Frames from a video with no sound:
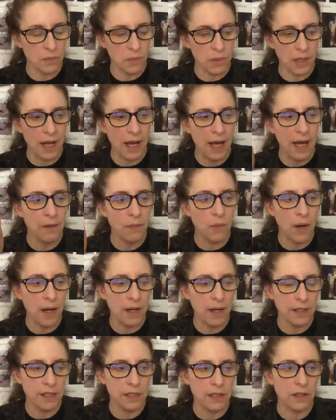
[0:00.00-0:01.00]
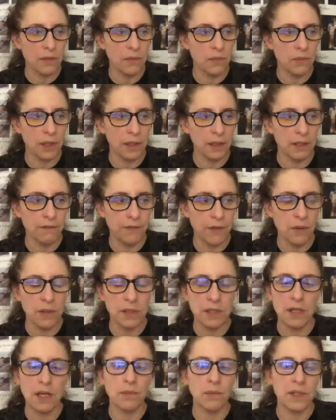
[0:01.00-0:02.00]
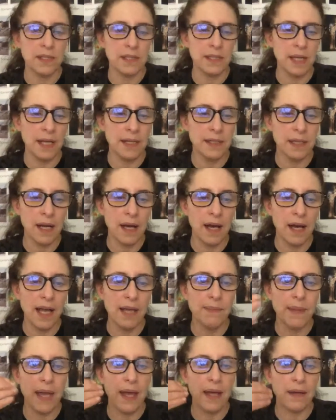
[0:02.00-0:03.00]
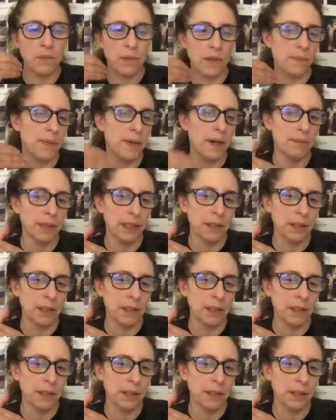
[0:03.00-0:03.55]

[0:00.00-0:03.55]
what I wanted to really focus on was daytime and the public